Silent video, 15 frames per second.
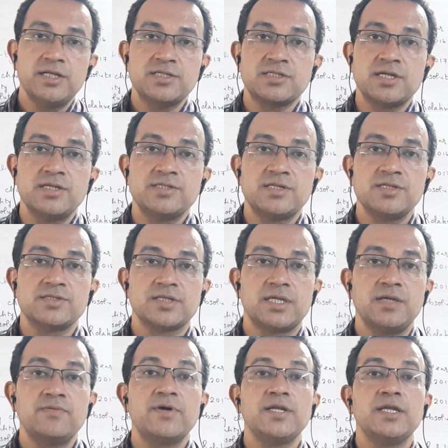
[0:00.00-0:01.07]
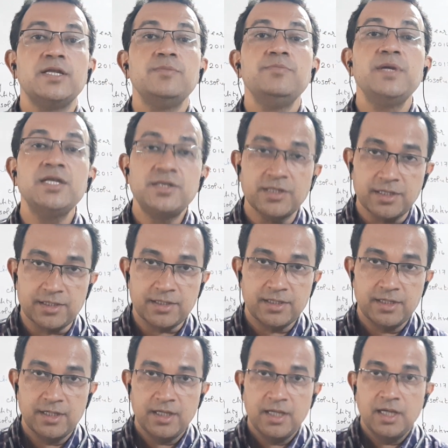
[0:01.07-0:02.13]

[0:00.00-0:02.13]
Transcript: distance is given in meter.